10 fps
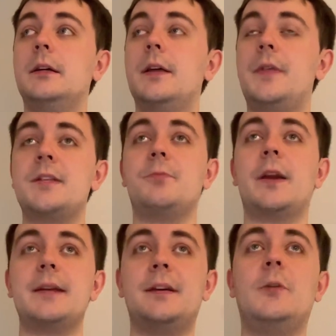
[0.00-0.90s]
And that's what
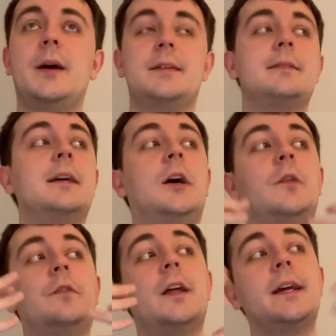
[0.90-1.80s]
I tell
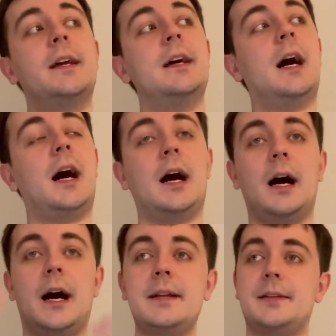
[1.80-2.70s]
myself. Like,
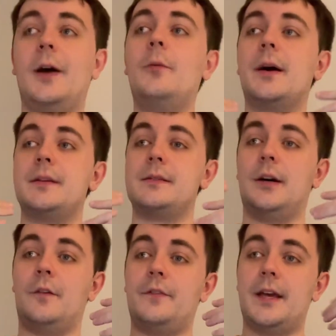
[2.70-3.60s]
I tell
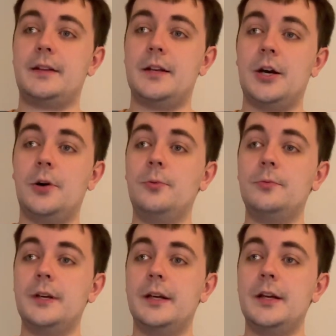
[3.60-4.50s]
myself that, you
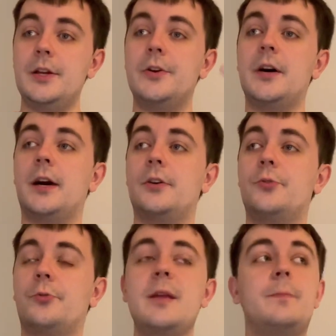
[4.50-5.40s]
know, you're not
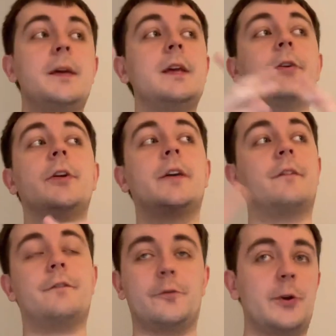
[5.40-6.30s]
creepy, you're not a
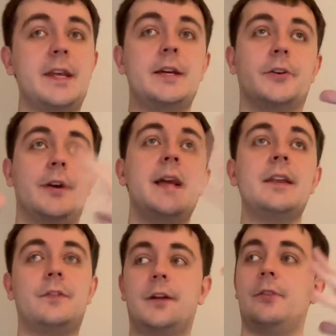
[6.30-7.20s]
freak, or
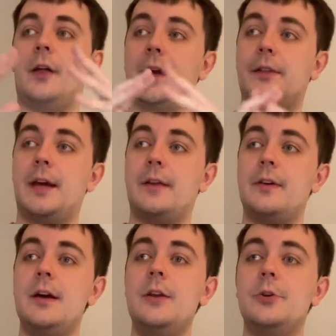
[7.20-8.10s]
anything like that.
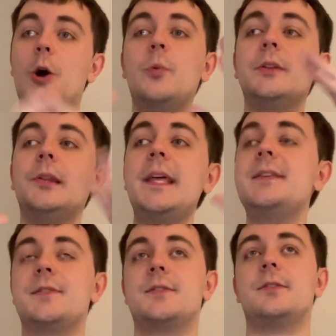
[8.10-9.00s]
No one
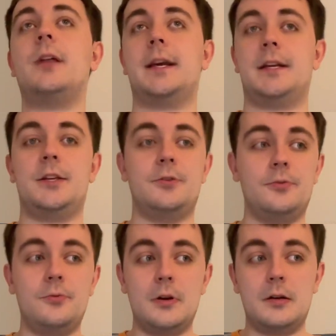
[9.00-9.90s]
leasts like
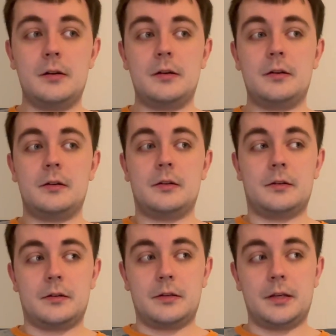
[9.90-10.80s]
you,
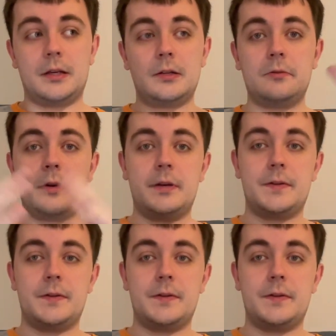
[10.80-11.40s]
you know?